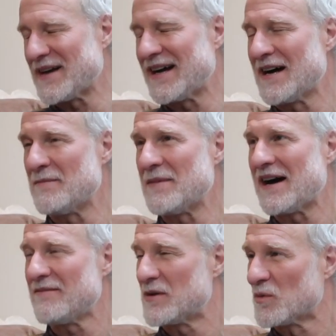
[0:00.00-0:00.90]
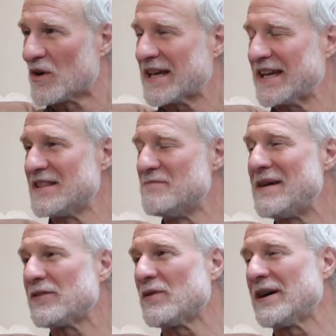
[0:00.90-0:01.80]
I've been working in the
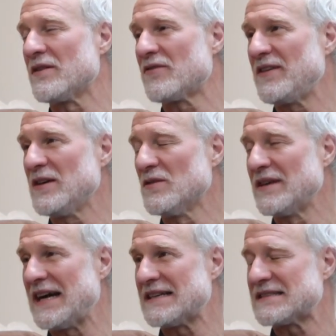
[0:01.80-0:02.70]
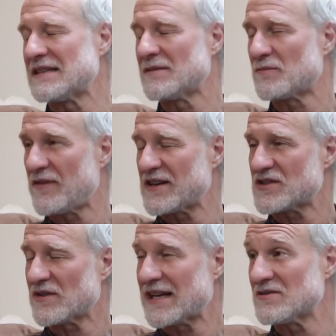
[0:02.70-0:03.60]
mental health field as a
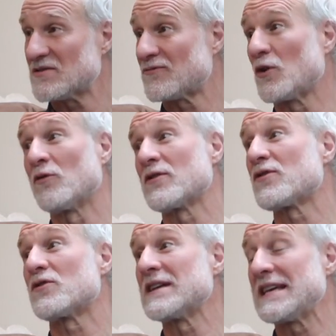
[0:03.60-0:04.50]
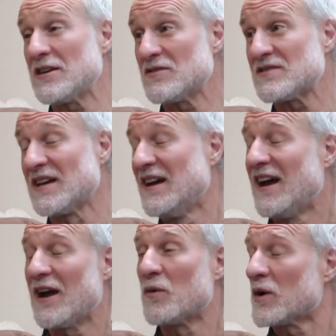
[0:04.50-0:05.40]
professional counselor for over 30 years.
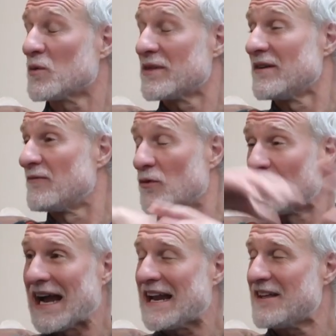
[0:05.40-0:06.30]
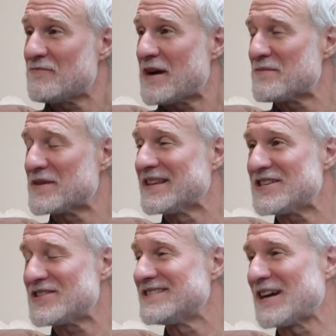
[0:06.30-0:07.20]
I work with a variety of
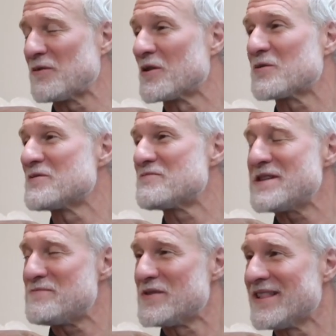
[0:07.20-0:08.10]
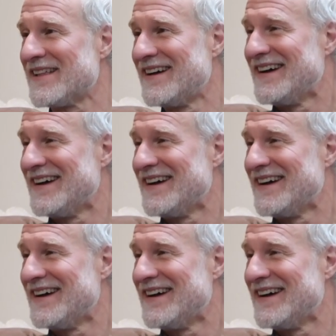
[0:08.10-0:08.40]
populations. I work with people.